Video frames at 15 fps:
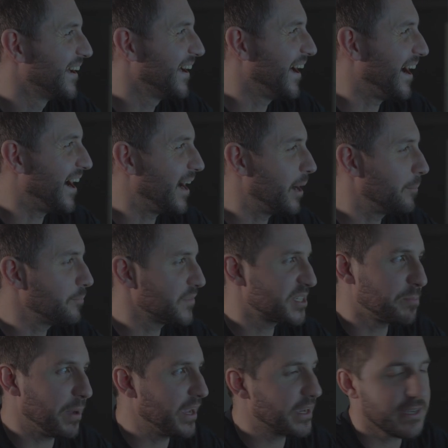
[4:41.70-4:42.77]
The
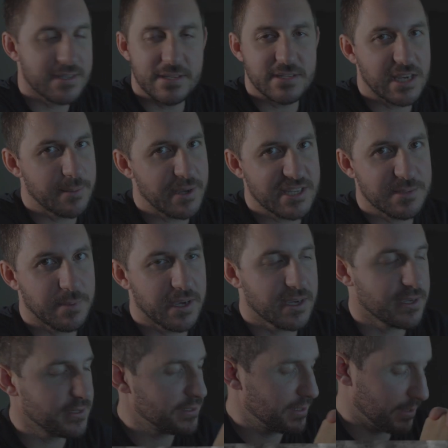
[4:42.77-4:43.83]
speakers, the DMS
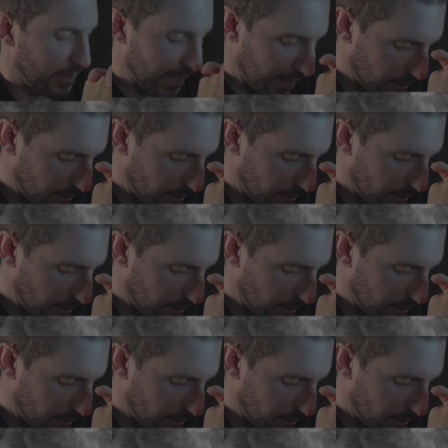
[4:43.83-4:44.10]
speakers, they